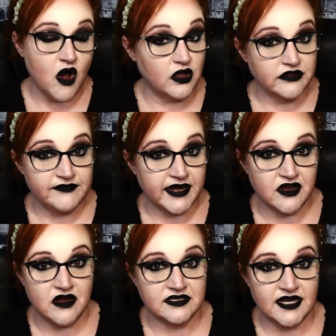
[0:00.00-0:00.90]
All of my
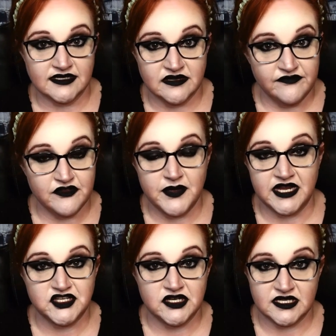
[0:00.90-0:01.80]
contact
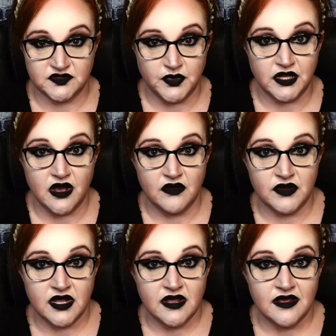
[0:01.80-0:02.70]
information is
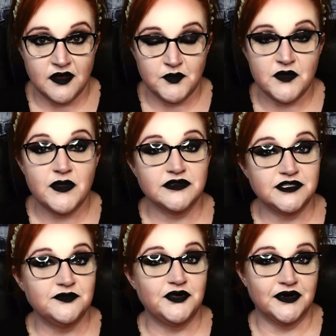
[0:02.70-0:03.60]
below. But
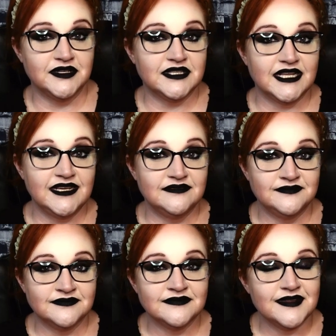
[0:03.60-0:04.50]
most importantly,
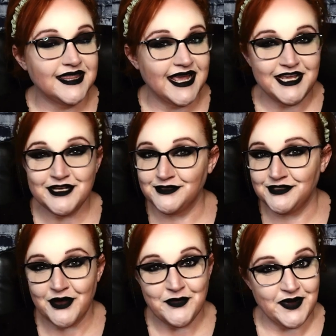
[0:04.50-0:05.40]
thank you
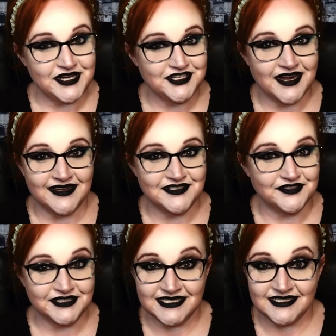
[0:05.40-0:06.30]
so much, guys,
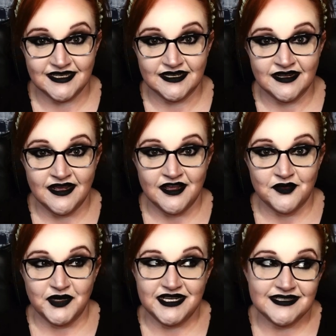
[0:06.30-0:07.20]
for listening,
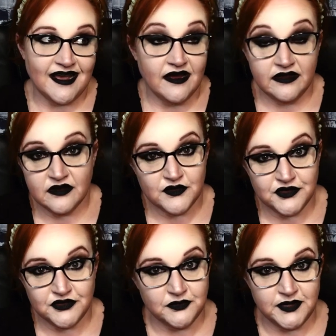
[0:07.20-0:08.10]
because I know
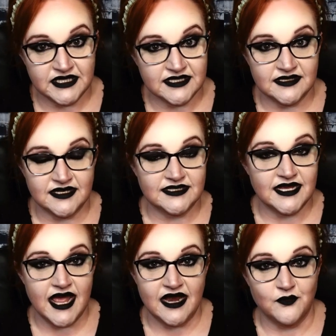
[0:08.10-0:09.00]
you could be listening
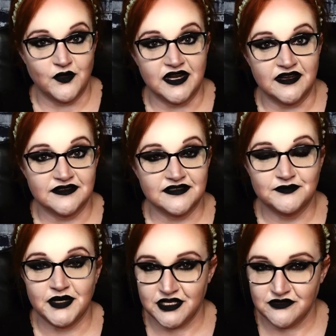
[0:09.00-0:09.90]
to anyone else,
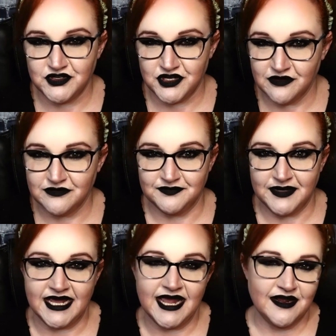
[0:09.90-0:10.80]
but you chose
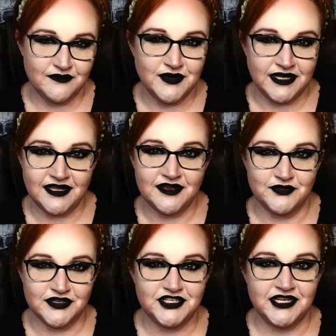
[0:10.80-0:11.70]
me, and I really
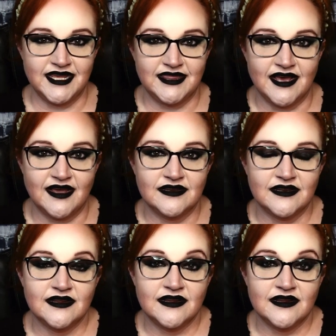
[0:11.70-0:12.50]
appreciate that.